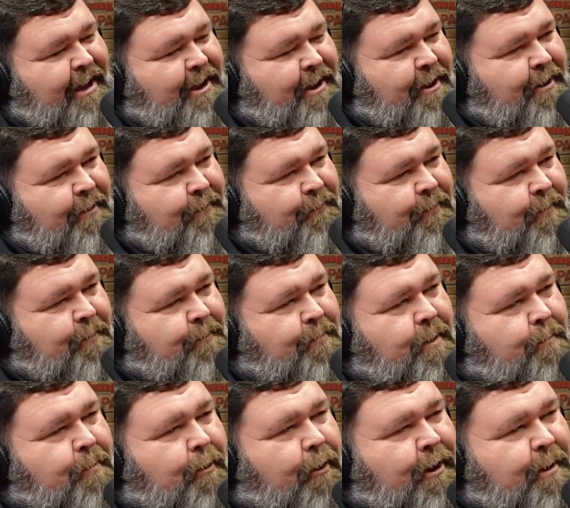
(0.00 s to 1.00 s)
of
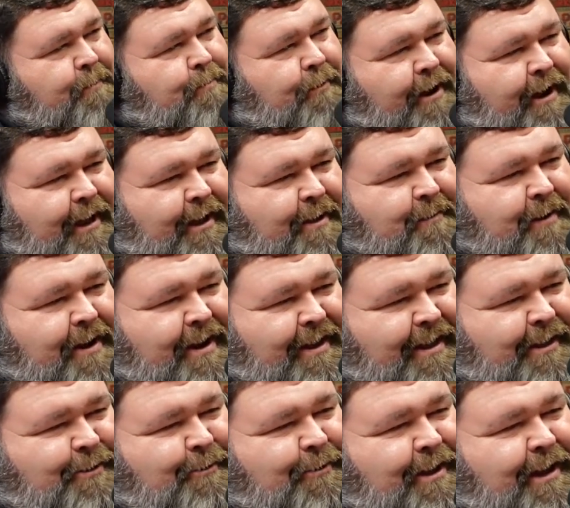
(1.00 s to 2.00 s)
the party planning committee.
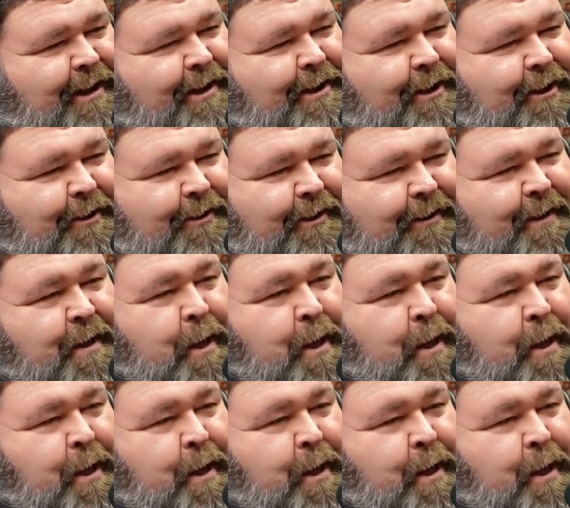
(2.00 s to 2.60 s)
That's what they called it.